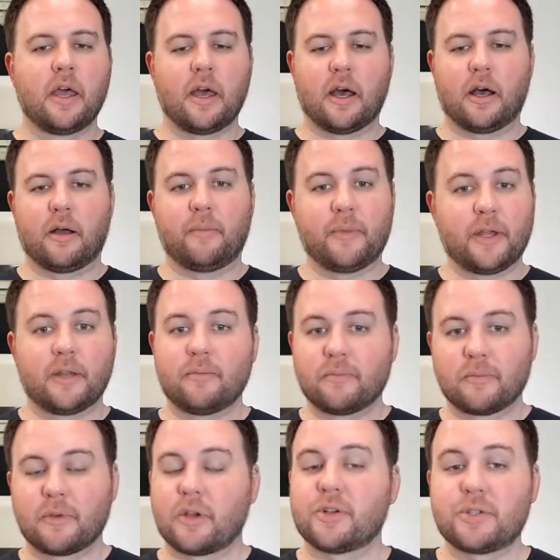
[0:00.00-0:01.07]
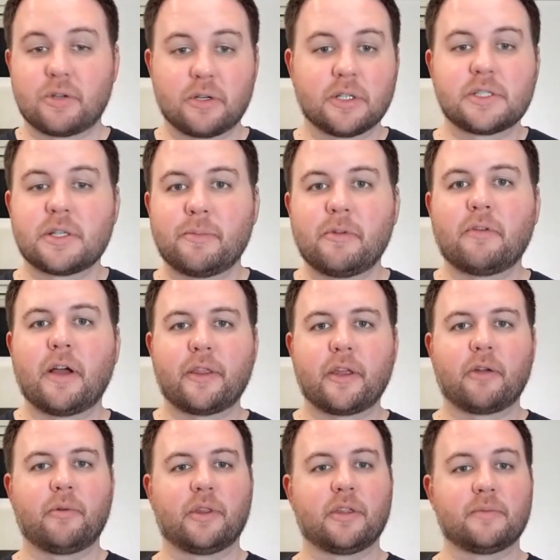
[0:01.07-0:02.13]
And Couture is going to be right there
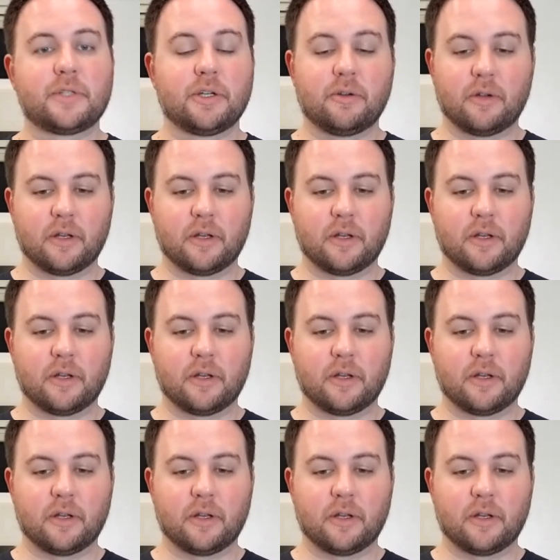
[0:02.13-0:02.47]
with him too.